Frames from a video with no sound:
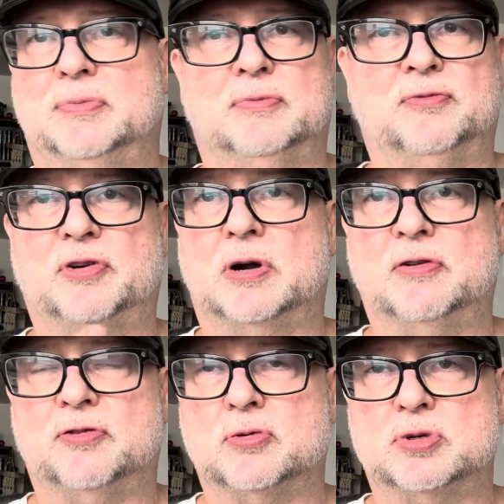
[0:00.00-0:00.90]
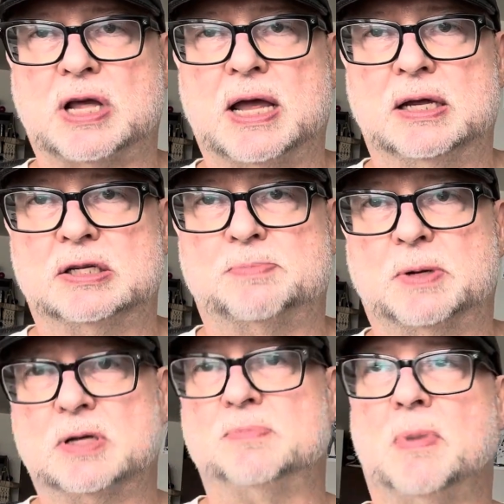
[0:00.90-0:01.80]
very few takes,
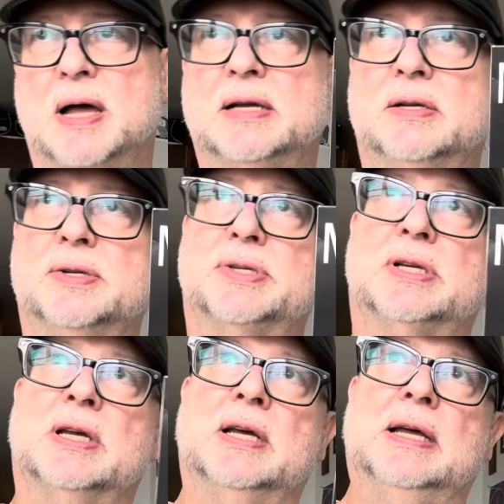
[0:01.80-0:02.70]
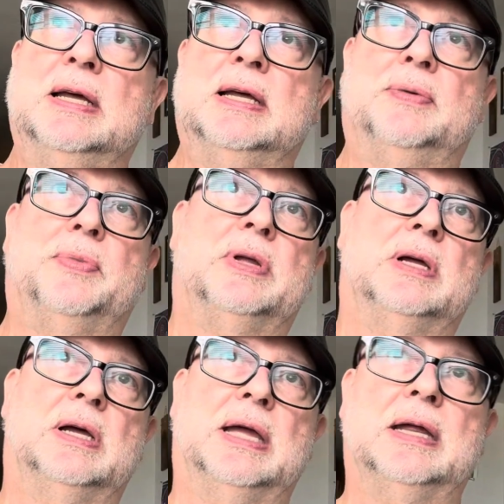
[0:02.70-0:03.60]
because Miles
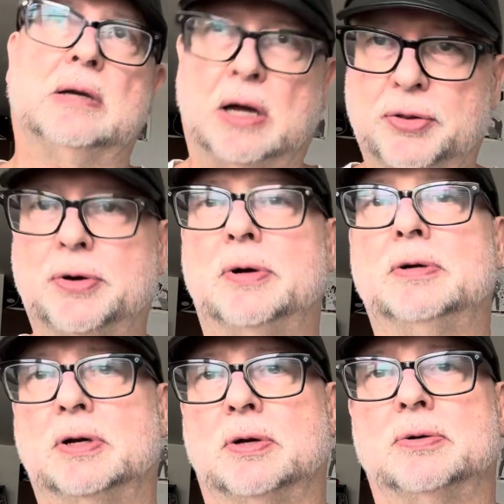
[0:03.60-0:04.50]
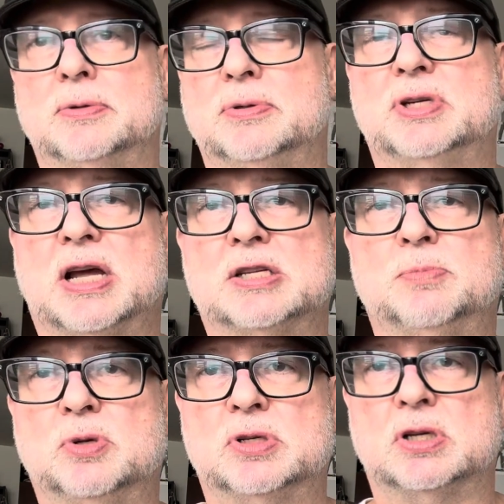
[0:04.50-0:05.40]
and other, jazz
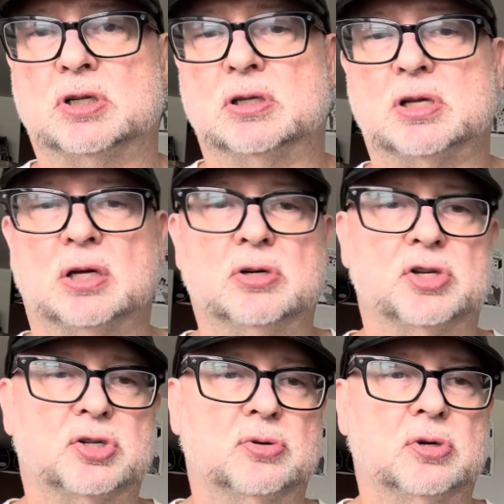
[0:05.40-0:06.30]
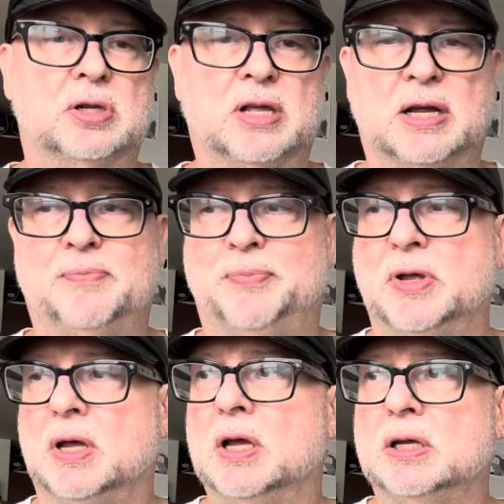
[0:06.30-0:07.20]
musicians understood that
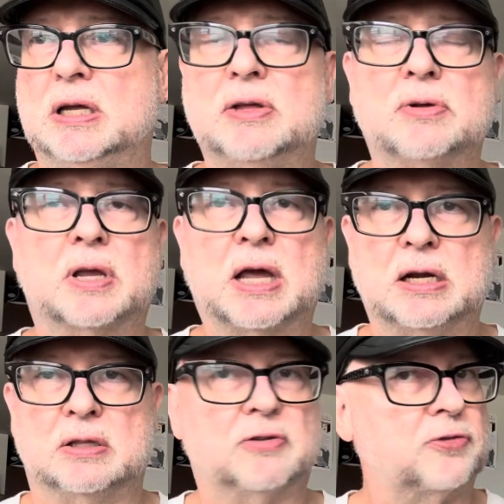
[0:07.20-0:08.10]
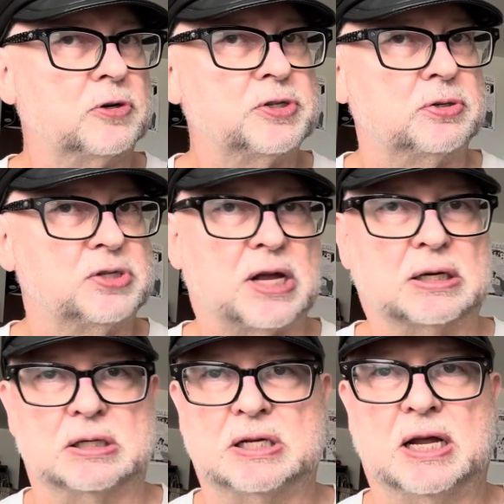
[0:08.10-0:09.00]
you either get it in the first or
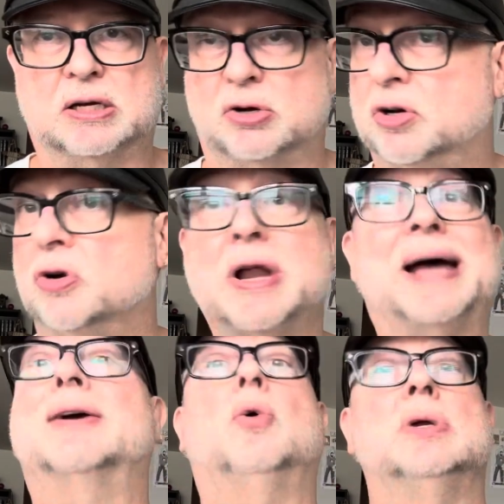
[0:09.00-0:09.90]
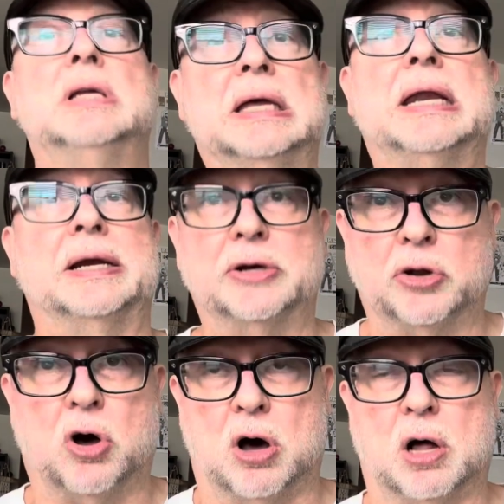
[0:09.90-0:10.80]
second take, or you're not going to get it at
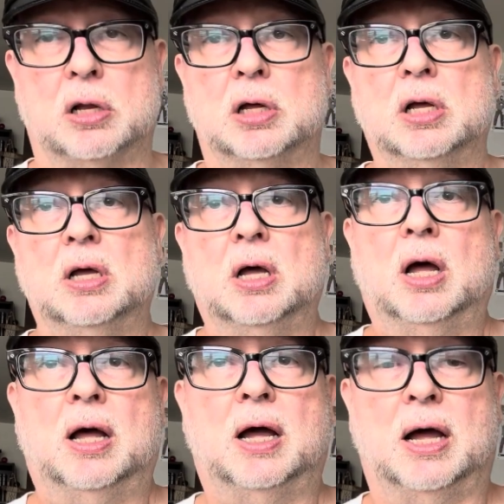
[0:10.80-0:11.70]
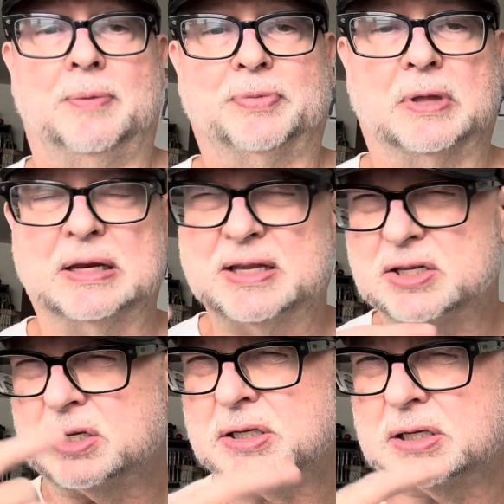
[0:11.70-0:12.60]
all. And this
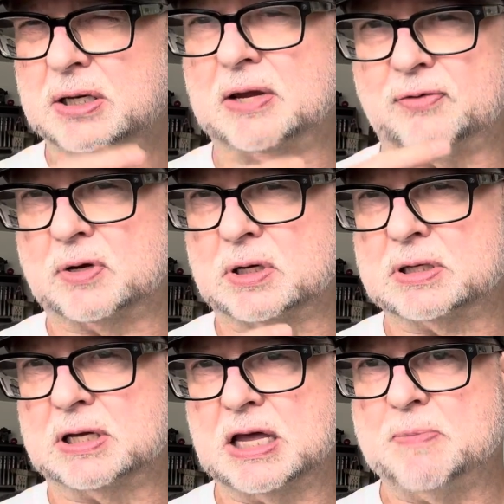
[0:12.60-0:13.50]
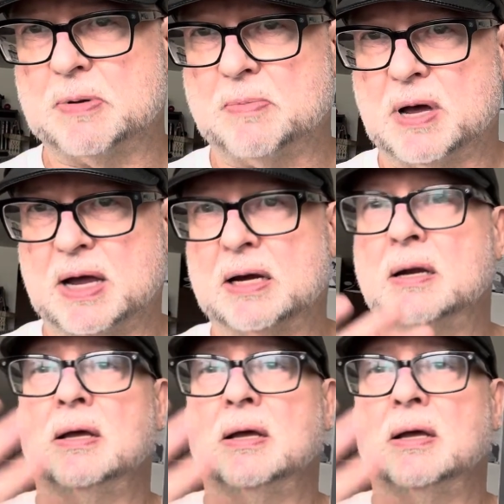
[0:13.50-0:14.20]
is significant to keep in mind